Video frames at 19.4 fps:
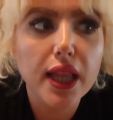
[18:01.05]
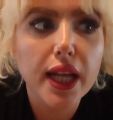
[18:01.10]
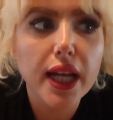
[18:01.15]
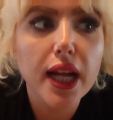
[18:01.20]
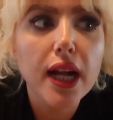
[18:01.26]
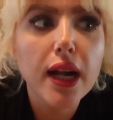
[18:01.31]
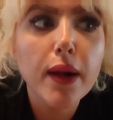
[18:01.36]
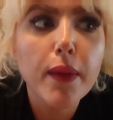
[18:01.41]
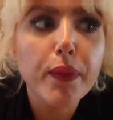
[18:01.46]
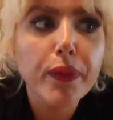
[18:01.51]
Like
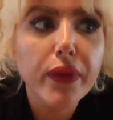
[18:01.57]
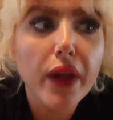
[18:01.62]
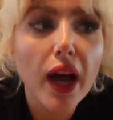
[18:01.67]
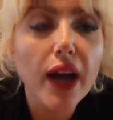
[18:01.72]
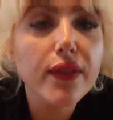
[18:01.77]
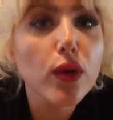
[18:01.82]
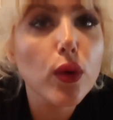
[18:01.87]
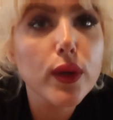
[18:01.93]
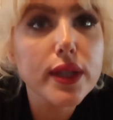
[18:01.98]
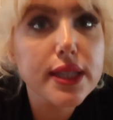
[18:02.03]

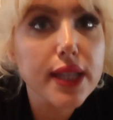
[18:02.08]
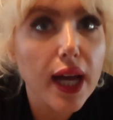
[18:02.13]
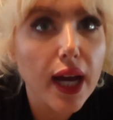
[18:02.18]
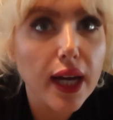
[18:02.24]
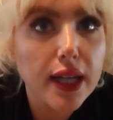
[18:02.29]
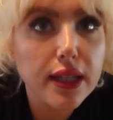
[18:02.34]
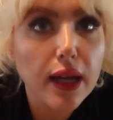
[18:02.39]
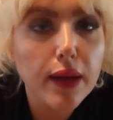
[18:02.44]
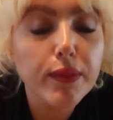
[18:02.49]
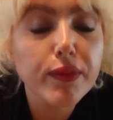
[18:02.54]
I've always
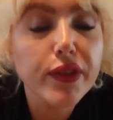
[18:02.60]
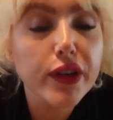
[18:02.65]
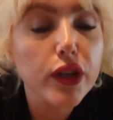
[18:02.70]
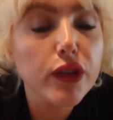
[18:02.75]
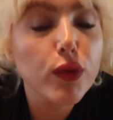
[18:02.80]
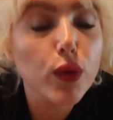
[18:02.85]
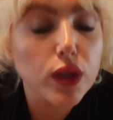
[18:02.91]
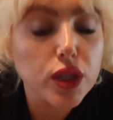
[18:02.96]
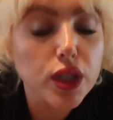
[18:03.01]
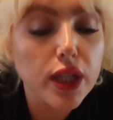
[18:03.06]
had, I'm
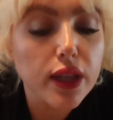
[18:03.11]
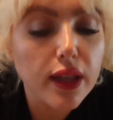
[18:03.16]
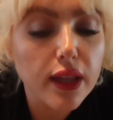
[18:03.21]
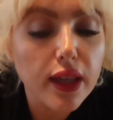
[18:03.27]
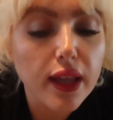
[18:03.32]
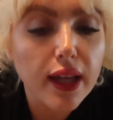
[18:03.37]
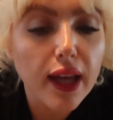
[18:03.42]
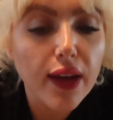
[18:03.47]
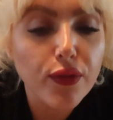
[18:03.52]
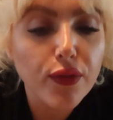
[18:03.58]
very fortunate that like